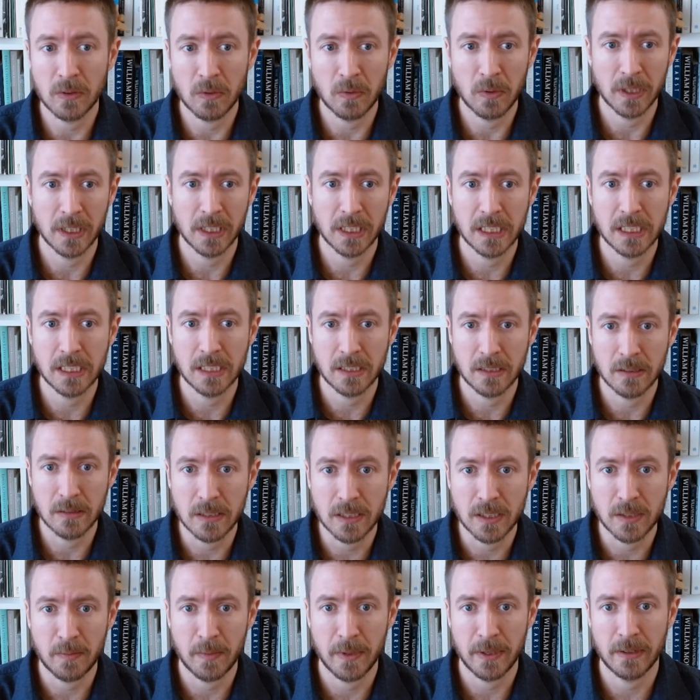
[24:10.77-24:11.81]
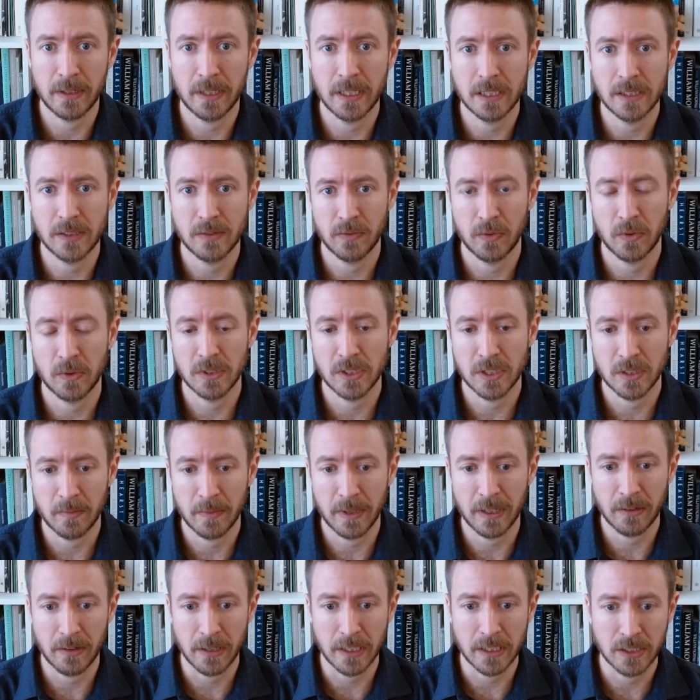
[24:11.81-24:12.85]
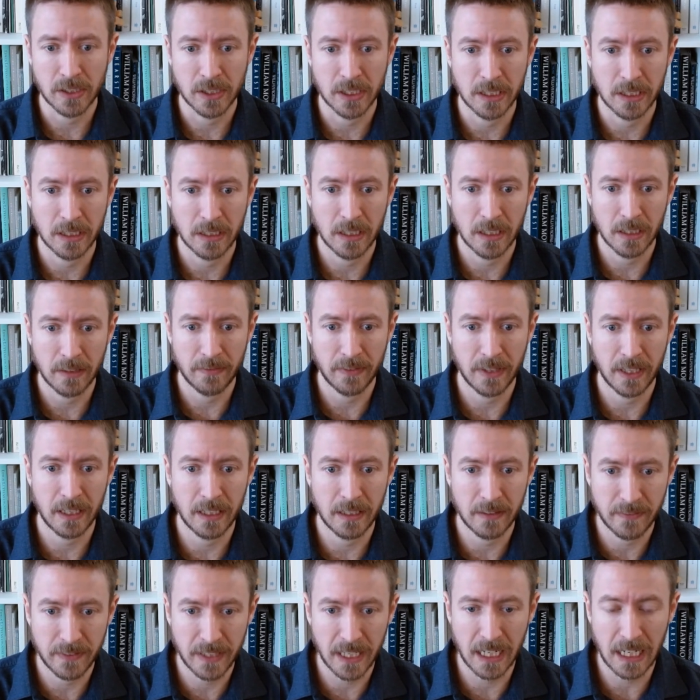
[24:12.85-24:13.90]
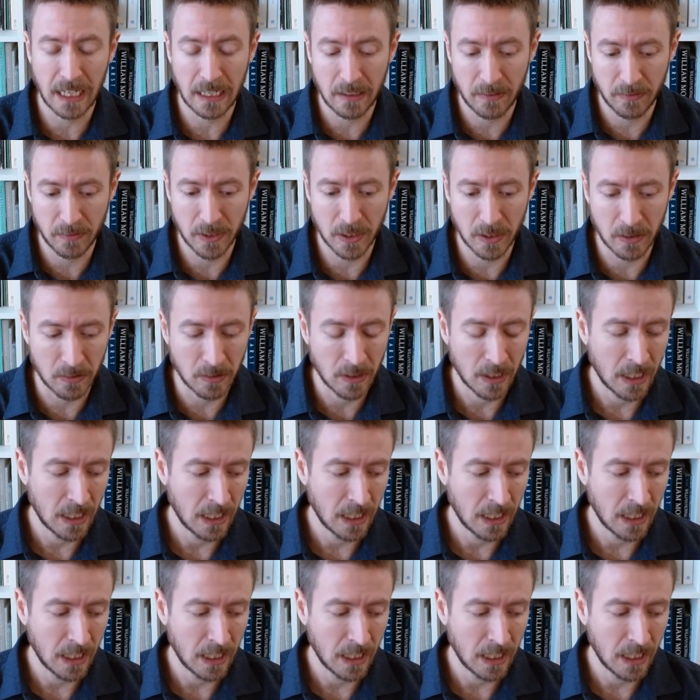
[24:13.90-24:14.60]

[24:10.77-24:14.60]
what it is to experience forced migration if they if that, you know,